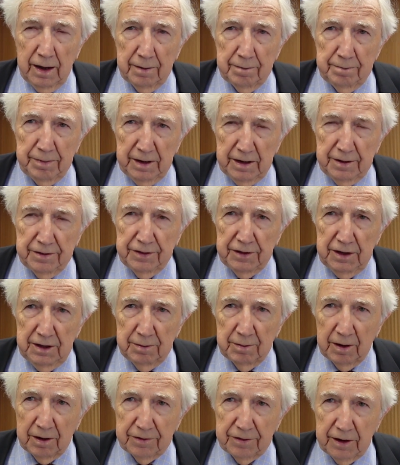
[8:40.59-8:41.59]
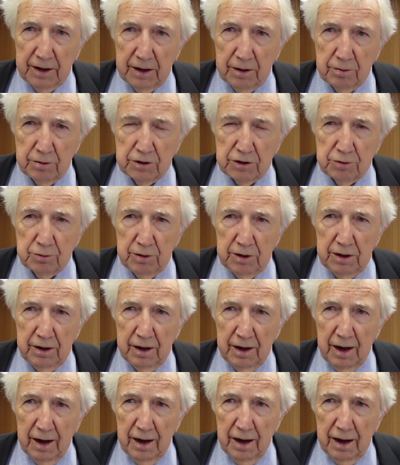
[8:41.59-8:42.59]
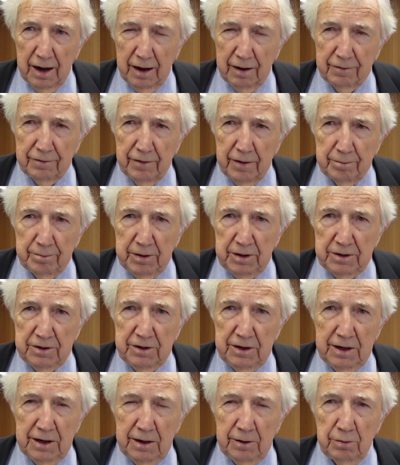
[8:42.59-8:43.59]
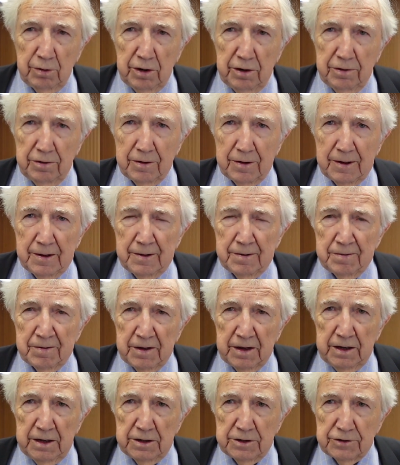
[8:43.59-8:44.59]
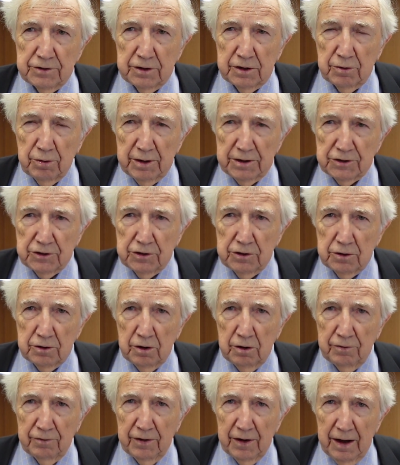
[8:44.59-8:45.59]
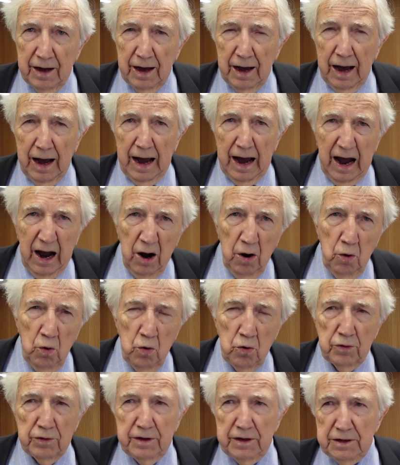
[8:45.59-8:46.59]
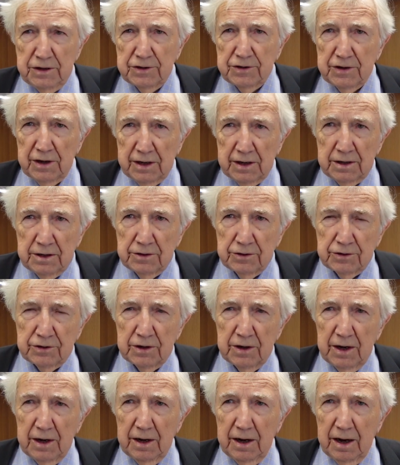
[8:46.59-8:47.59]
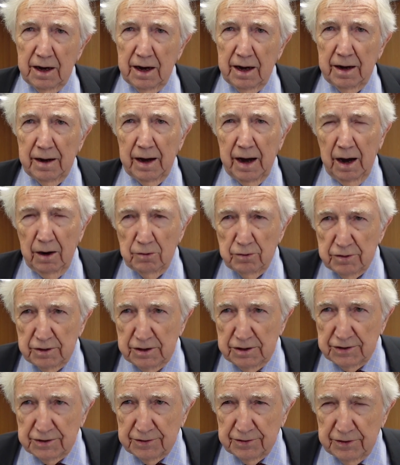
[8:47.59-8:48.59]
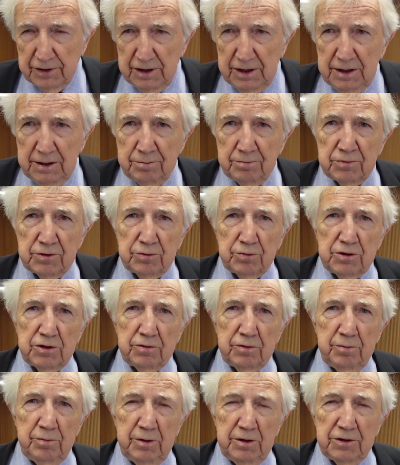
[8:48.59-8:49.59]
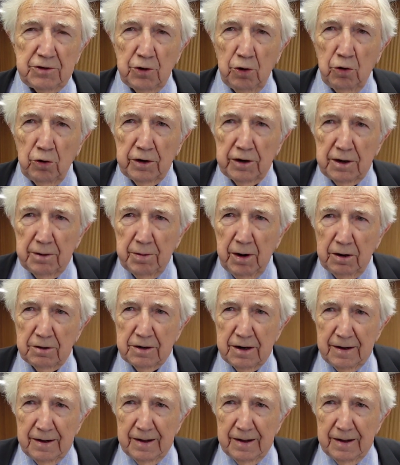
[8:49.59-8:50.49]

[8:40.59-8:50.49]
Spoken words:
big theme, I think, which we have been dealing with is the question of how these things, how these themes which we've been talking about